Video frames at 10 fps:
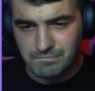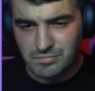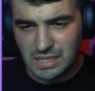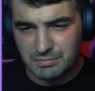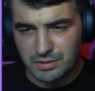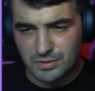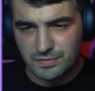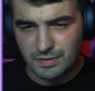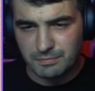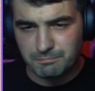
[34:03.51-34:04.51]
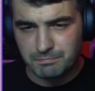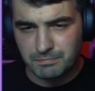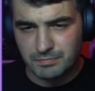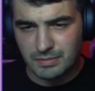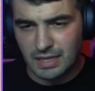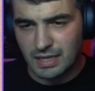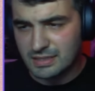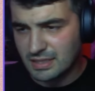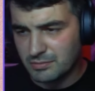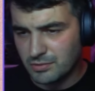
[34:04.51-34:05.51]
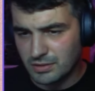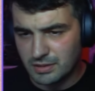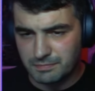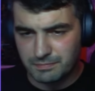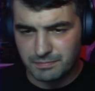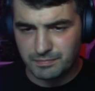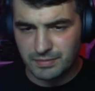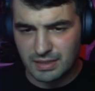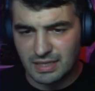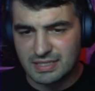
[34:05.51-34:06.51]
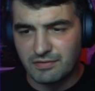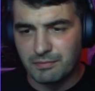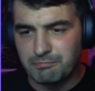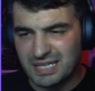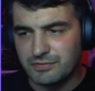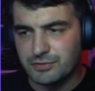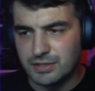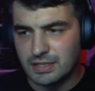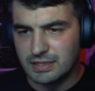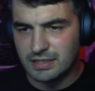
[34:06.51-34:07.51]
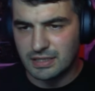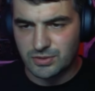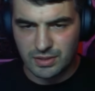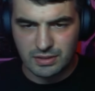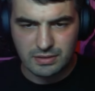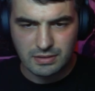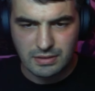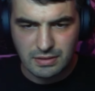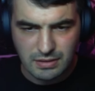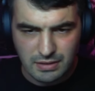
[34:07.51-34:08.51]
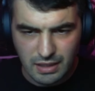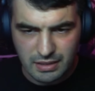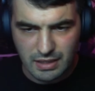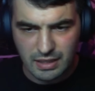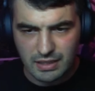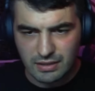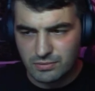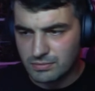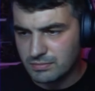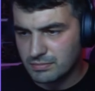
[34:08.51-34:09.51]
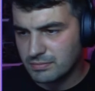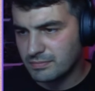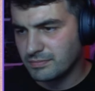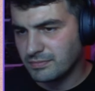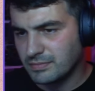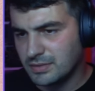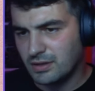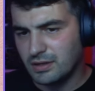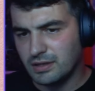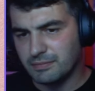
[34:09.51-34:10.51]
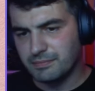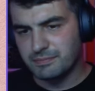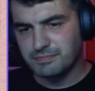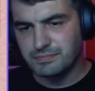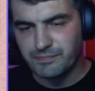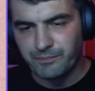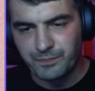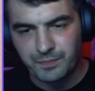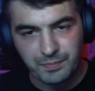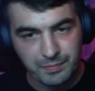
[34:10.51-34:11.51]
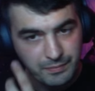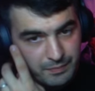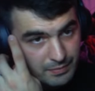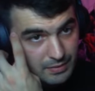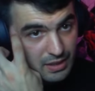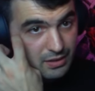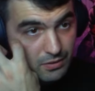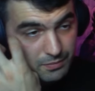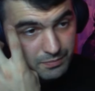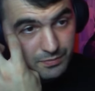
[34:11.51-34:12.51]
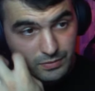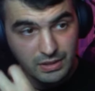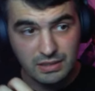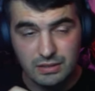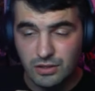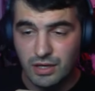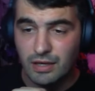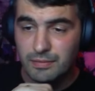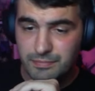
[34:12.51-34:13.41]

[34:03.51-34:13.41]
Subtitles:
Might be useful. Yeah, let's take the Morgan. Let's have a bit of utility as well. And then, ooh, Tony. There you go. We got the Tony.